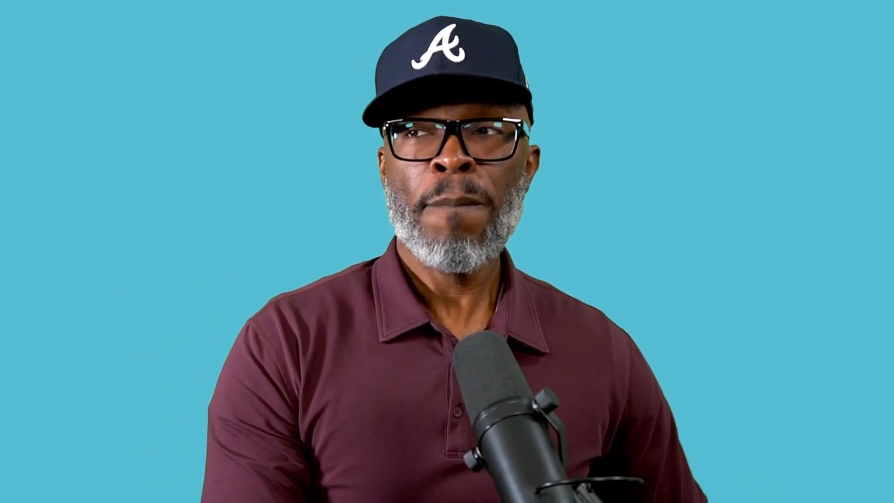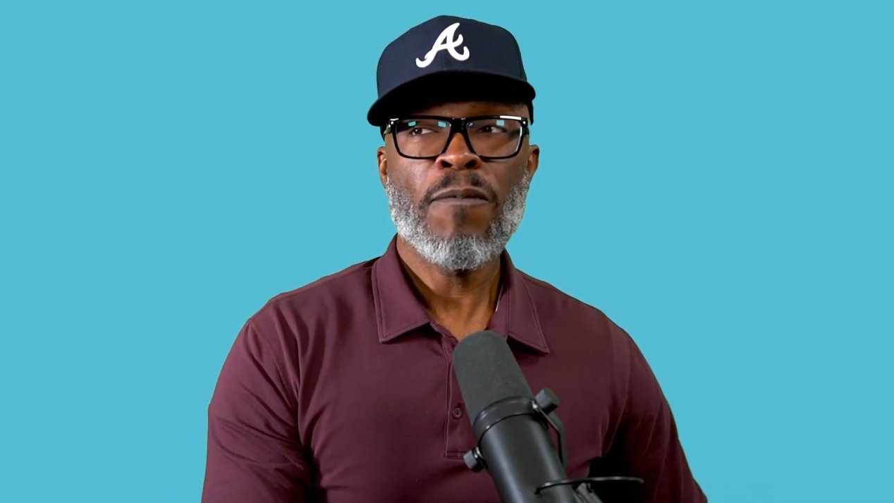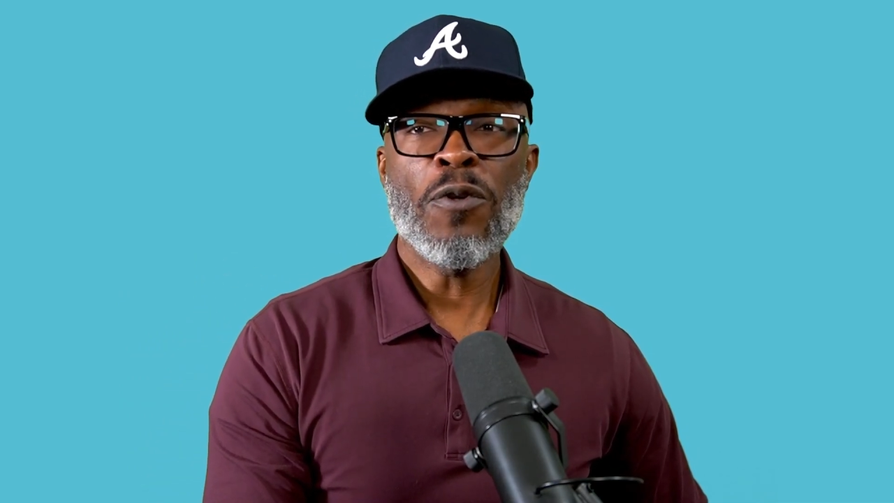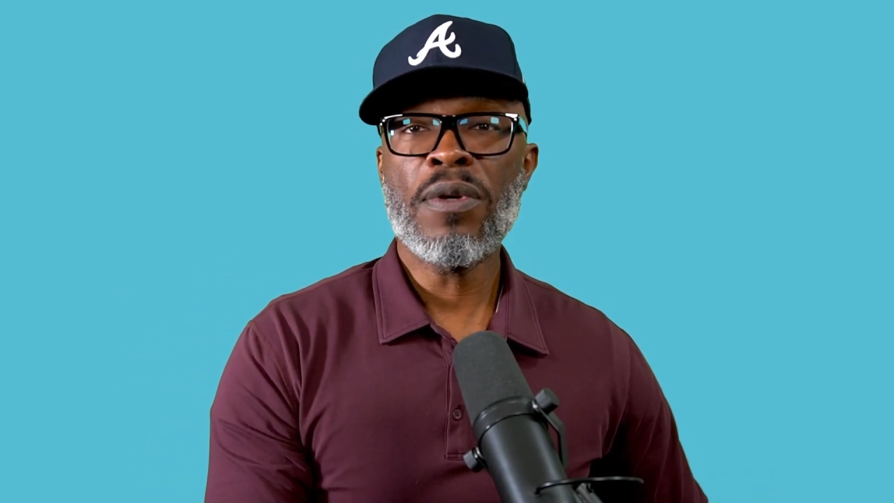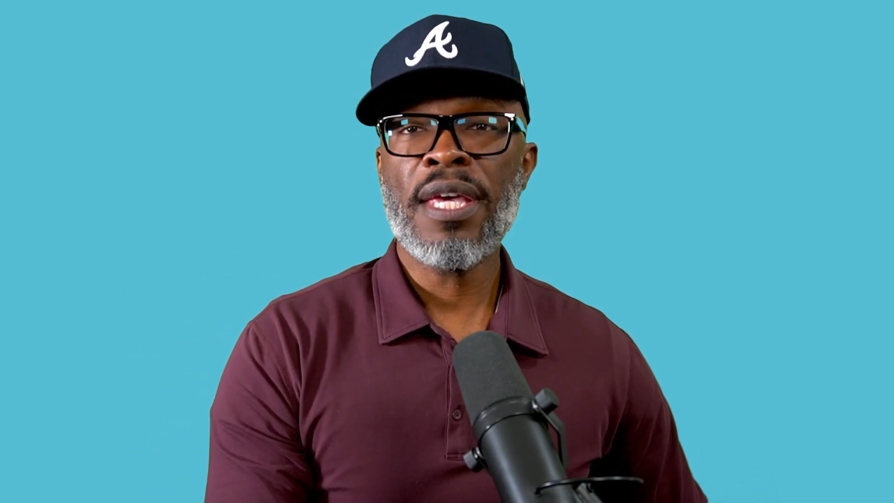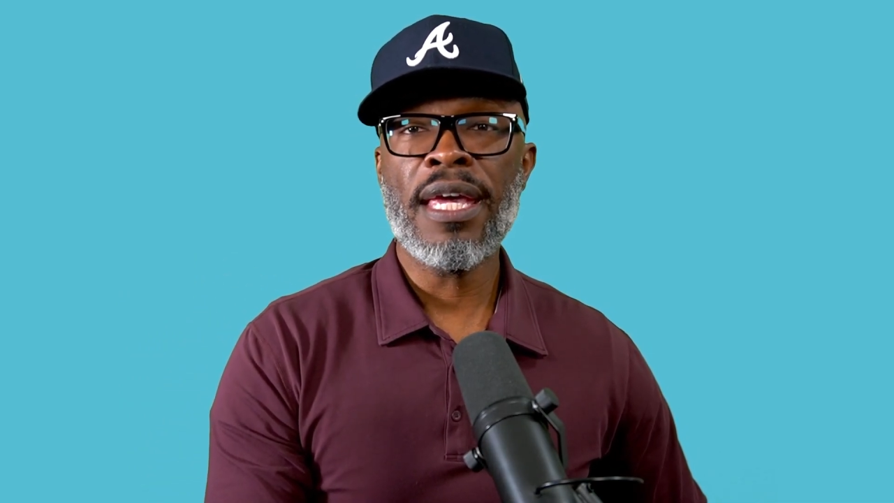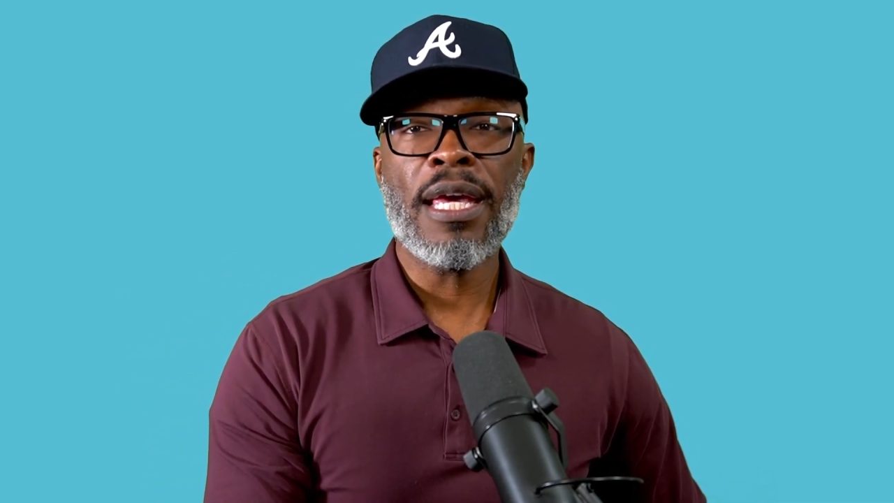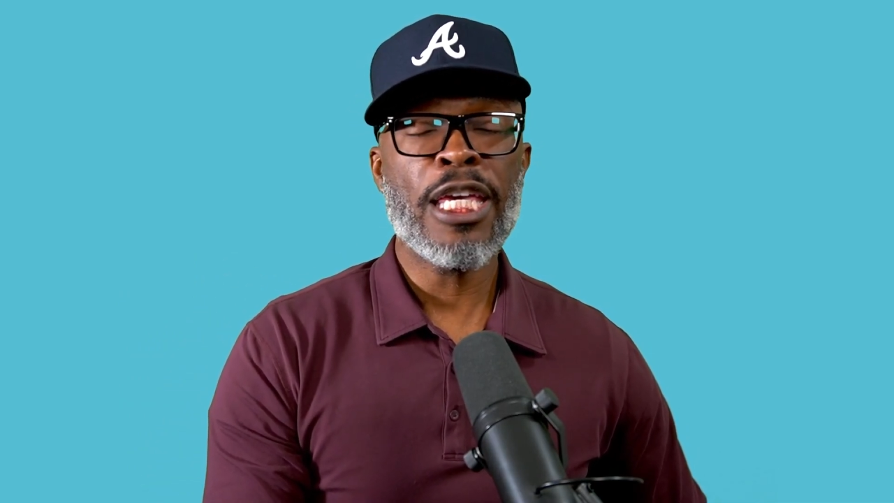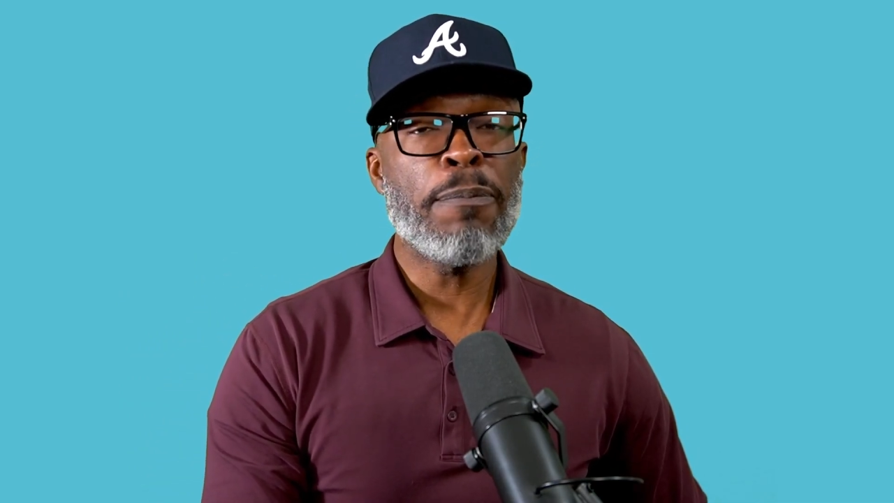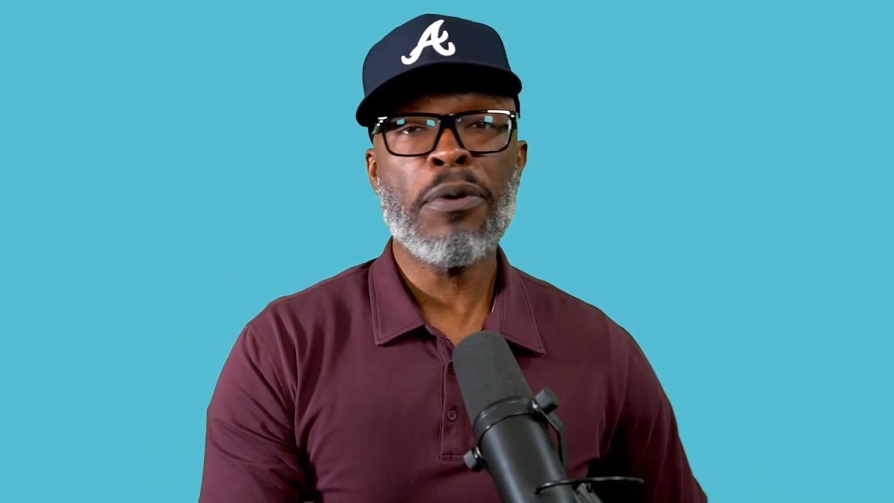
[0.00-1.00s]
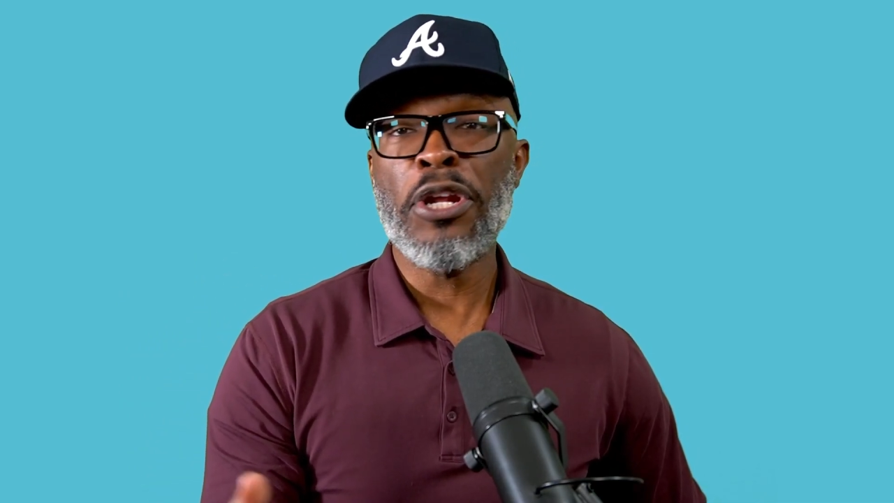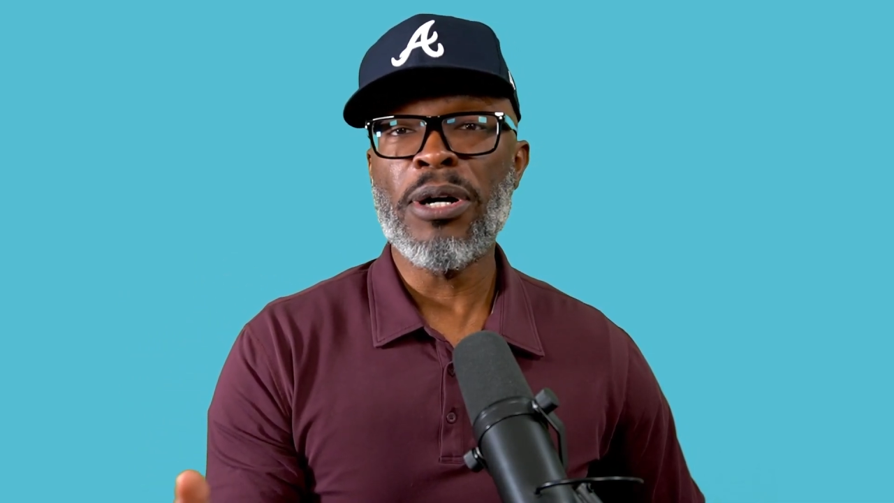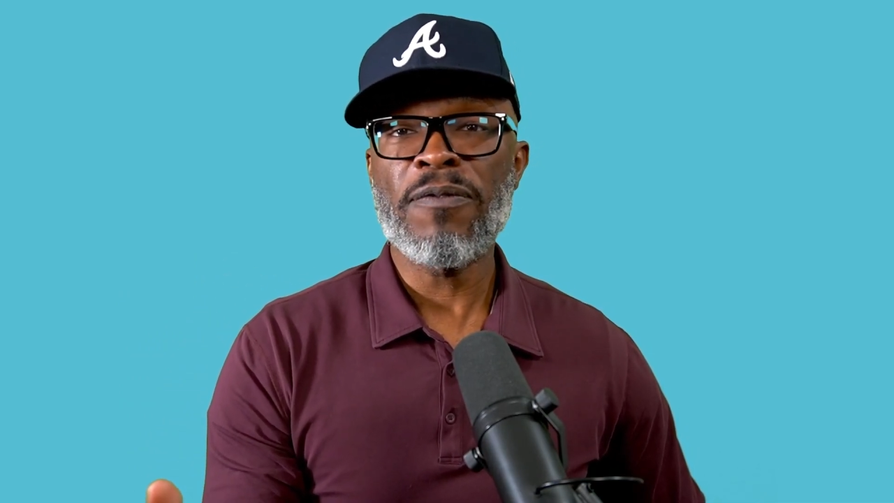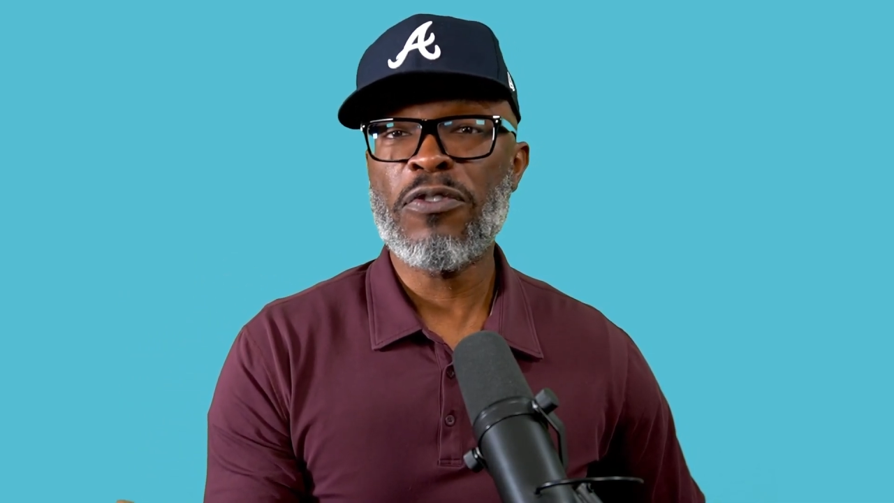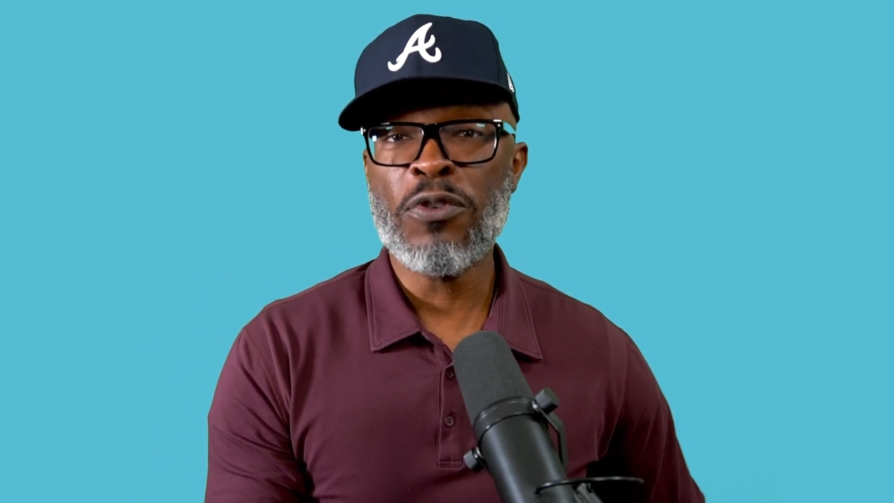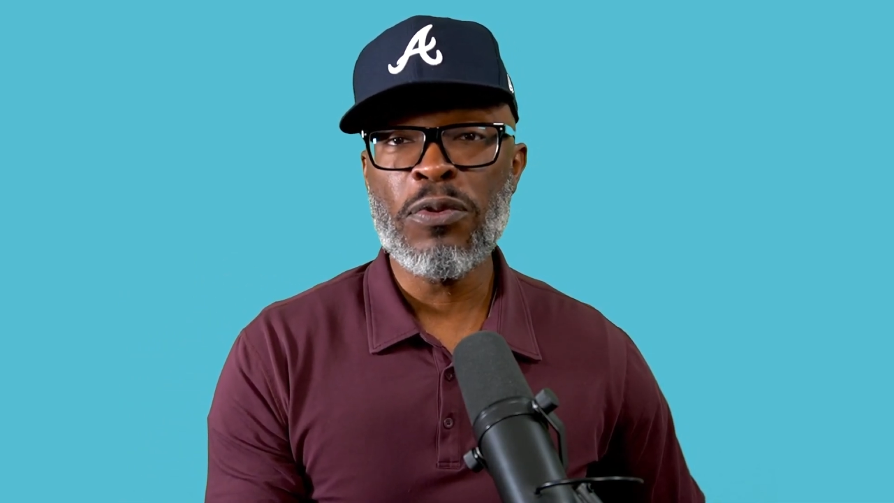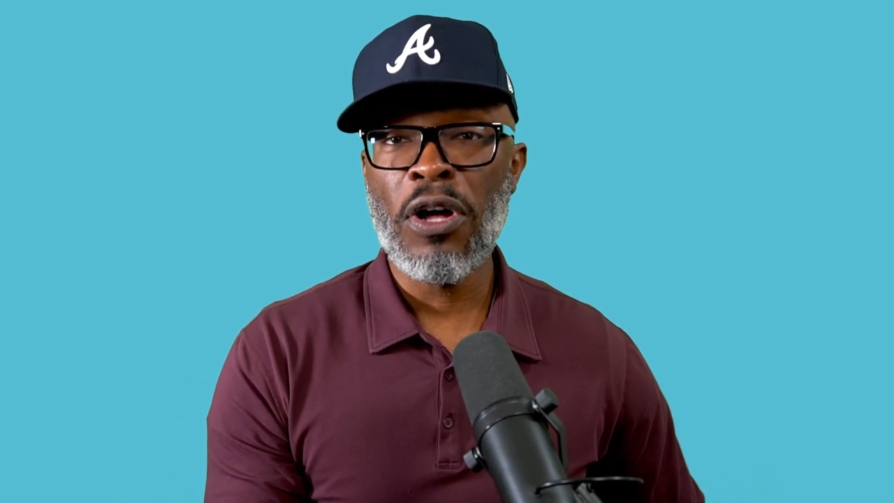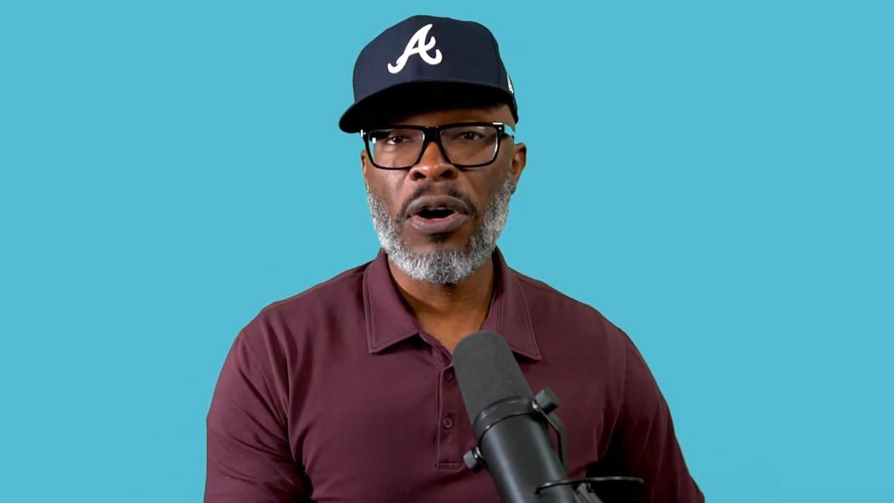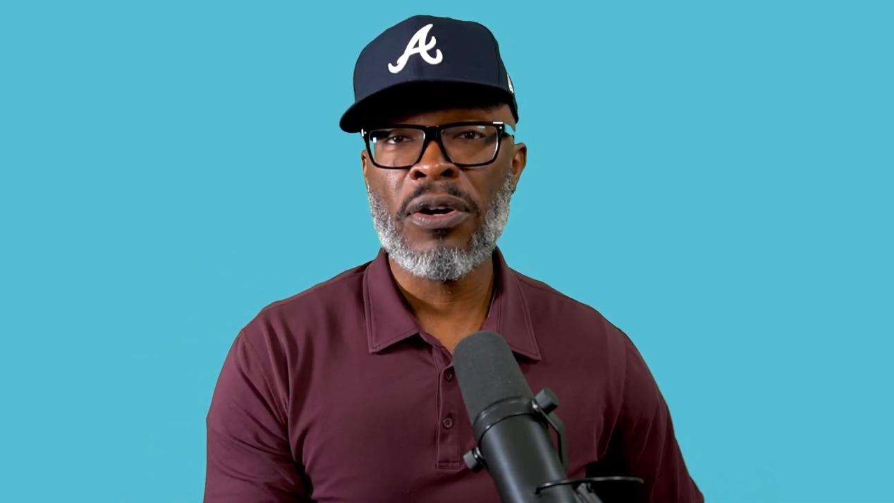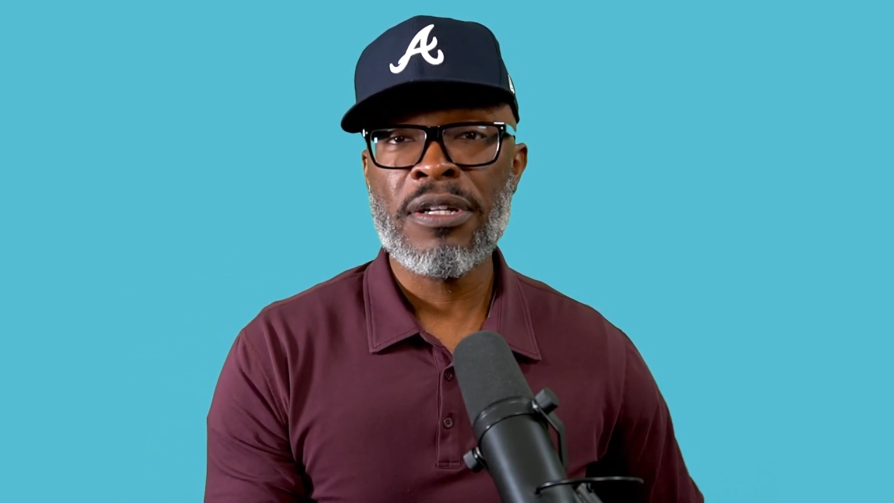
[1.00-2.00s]
you can't keep it up for too
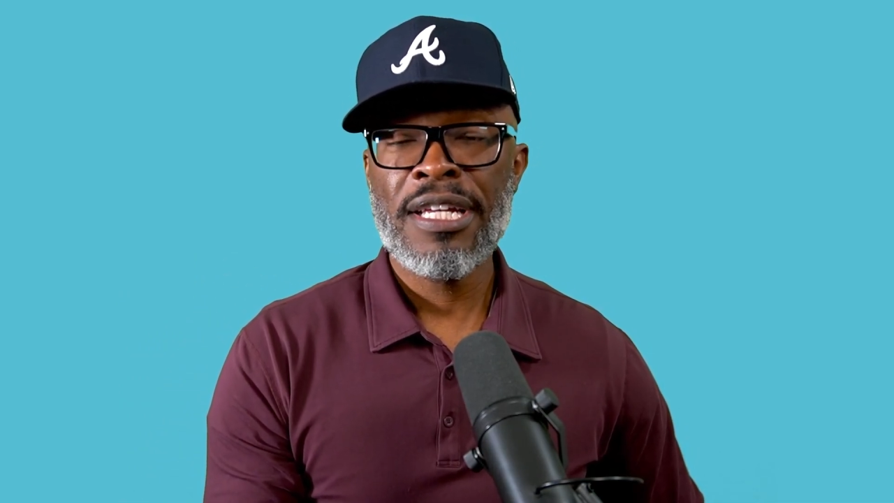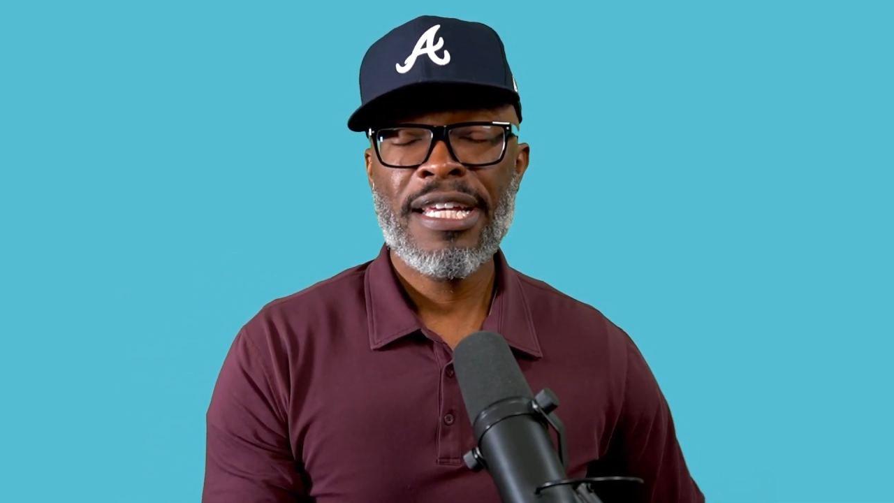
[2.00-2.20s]
long.